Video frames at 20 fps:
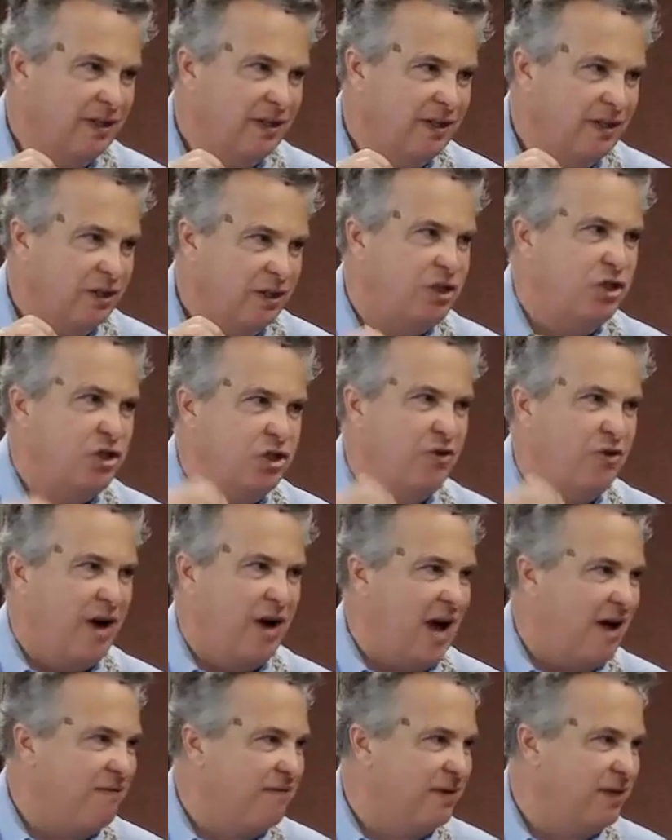This is your
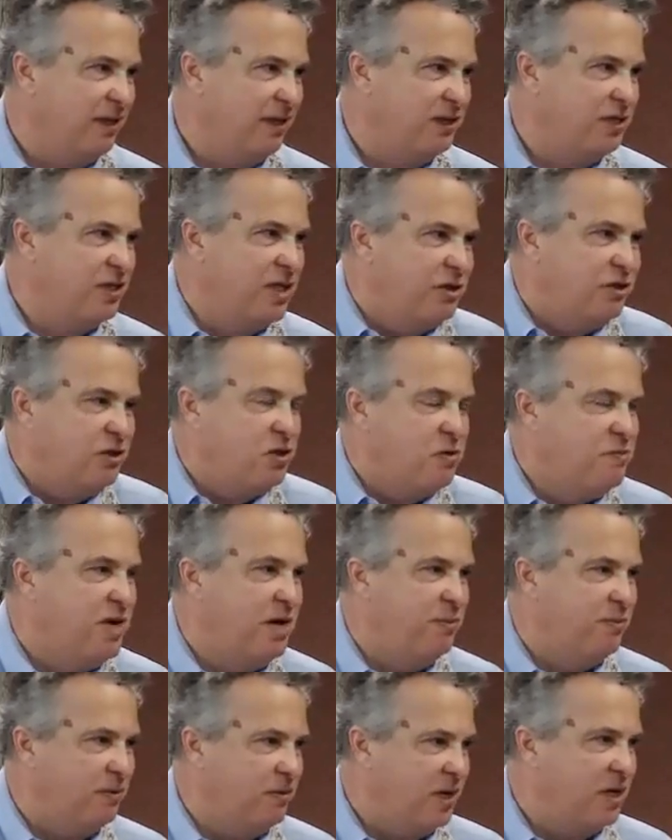advocates. These are the
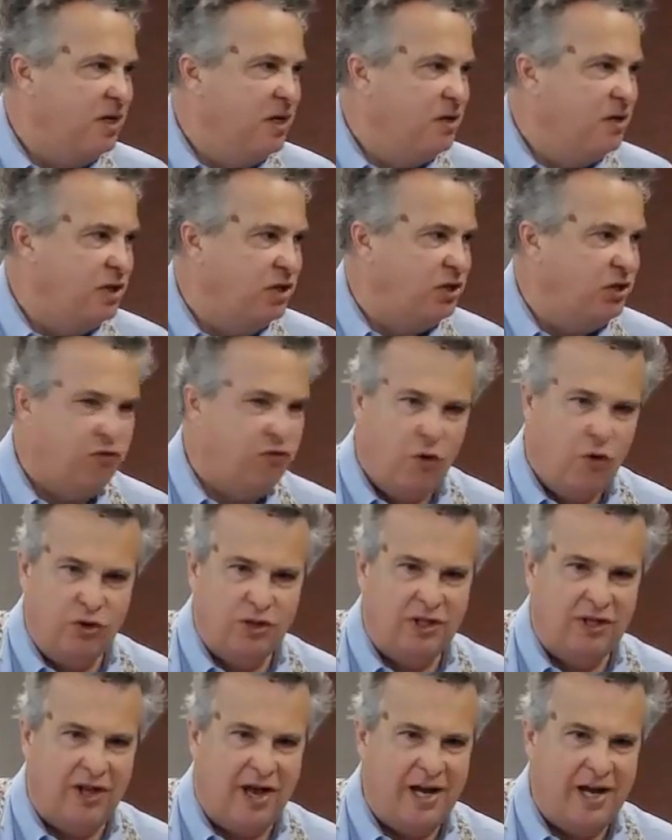people that, that you
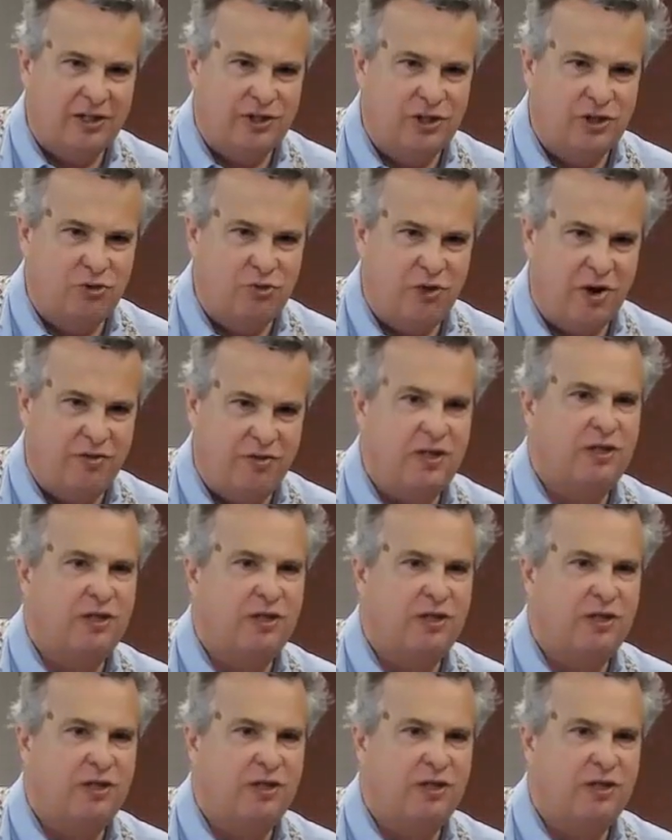forged alliances with.